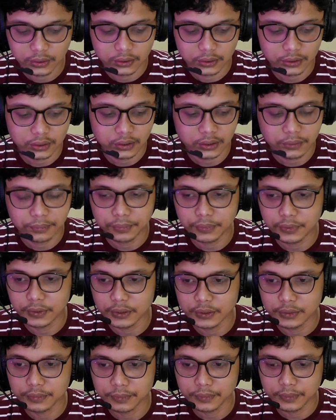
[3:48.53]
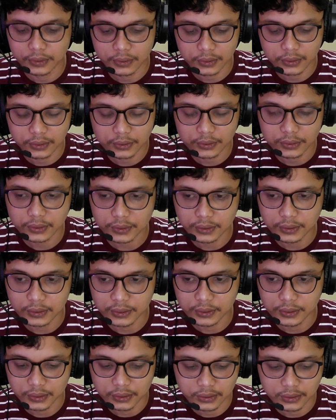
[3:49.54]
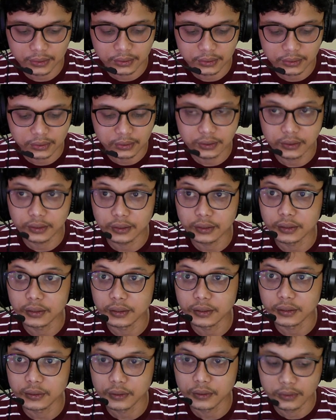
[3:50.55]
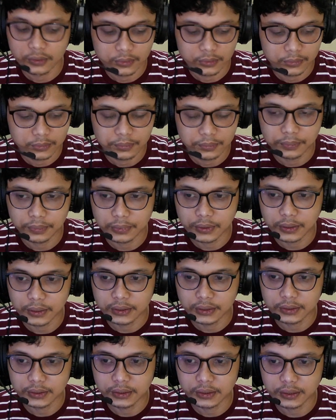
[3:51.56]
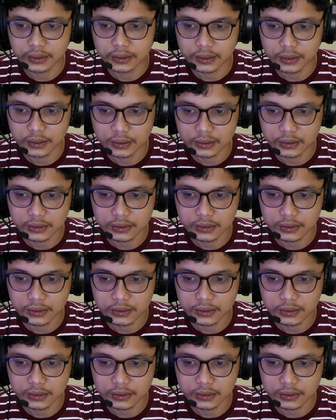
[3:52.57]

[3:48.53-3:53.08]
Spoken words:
Keep this plus and then Pascal